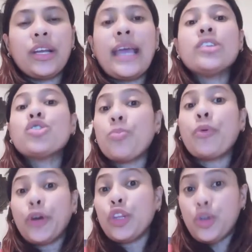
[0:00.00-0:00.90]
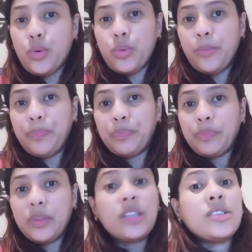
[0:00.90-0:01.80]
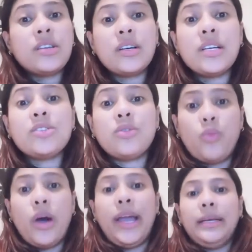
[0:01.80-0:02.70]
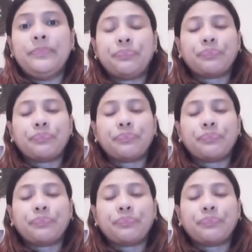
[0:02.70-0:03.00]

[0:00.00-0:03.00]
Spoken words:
can support you. That's the reason why.